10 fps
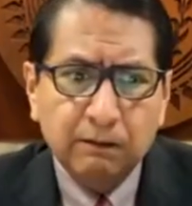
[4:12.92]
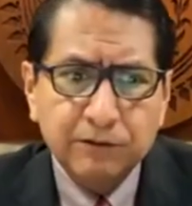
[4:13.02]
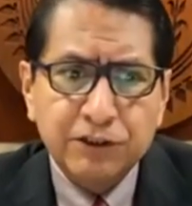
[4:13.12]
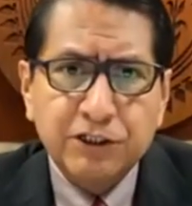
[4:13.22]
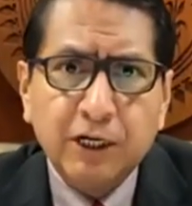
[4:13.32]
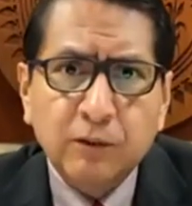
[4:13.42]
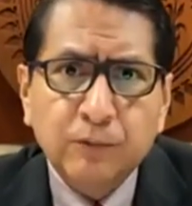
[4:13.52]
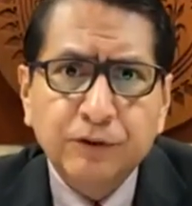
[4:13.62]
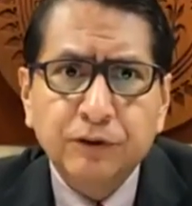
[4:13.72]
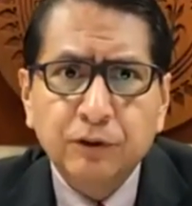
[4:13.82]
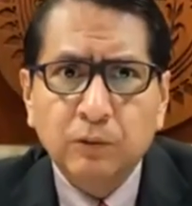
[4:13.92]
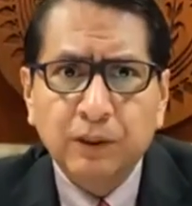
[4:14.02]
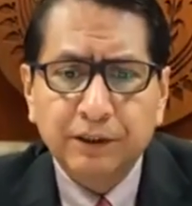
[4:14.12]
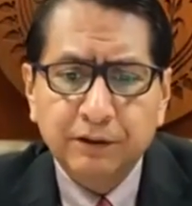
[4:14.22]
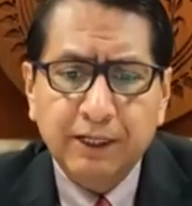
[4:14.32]
share with you
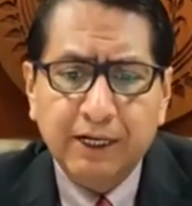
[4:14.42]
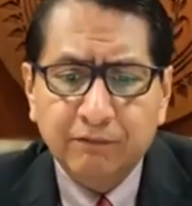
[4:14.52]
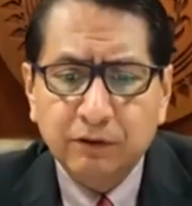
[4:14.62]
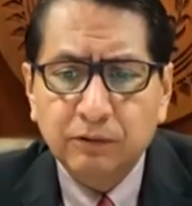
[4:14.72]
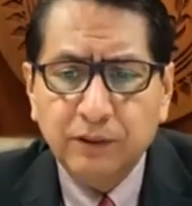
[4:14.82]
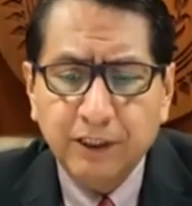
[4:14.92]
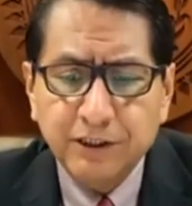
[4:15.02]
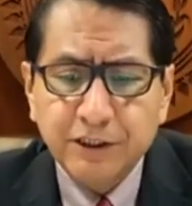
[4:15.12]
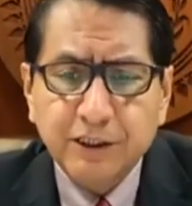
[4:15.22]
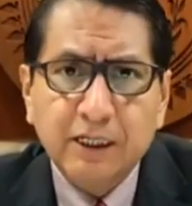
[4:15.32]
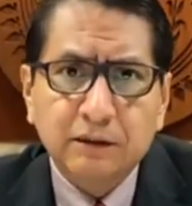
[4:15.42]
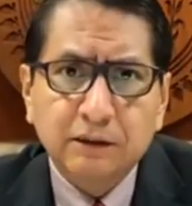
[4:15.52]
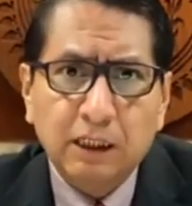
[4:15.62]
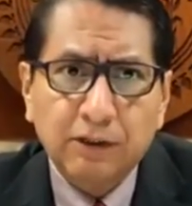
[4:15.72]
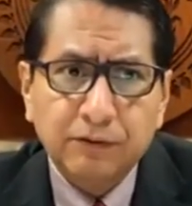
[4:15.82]
what the Navajo Nation has
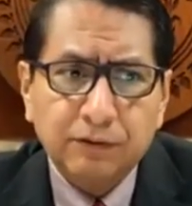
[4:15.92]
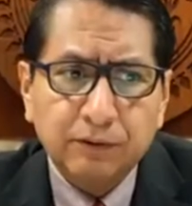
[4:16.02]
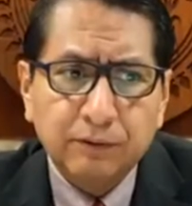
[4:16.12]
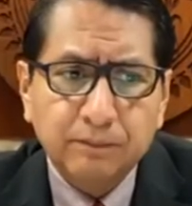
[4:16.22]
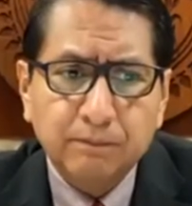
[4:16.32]
gone through.